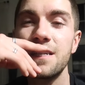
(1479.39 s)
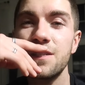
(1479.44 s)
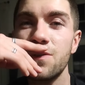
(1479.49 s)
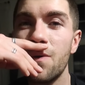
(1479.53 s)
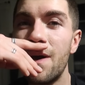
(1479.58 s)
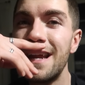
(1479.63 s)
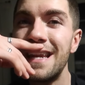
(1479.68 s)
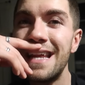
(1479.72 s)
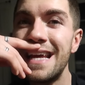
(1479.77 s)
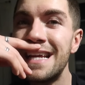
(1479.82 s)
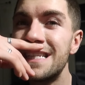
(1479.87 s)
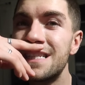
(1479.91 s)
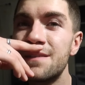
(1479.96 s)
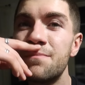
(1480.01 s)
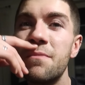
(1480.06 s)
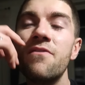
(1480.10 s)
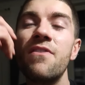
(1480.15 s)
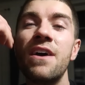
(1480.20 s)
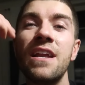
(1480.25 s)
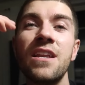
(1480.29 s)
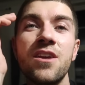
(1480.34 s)
quite an
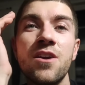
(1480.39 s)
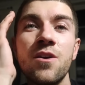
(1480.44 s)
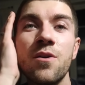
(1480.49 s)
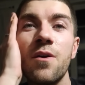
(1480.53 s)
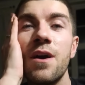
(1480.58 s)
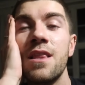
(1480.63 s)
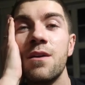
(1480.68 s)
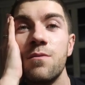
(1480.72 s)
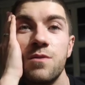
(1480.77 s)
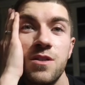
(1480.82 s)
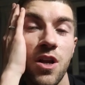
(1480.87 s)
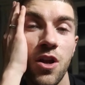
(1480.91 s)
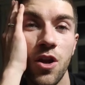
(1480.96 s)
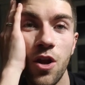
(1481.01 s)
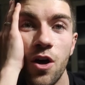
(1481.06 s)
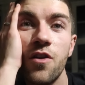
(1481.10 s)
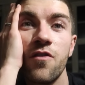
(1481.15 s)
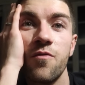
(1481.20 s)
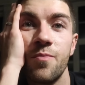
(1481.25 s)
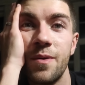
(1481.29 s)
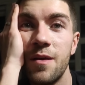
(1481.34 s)
intimate venue and there was a
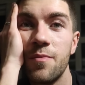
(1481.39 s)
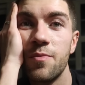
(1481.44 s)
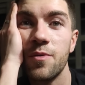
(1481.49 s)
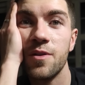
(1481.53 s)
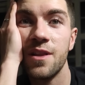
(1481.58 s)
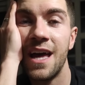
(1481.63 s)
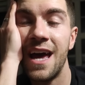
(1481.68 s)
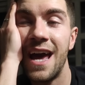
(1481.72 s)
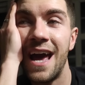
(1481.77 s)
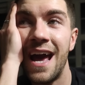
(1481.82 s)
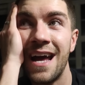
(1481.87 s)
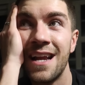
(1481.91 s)
lot of people there,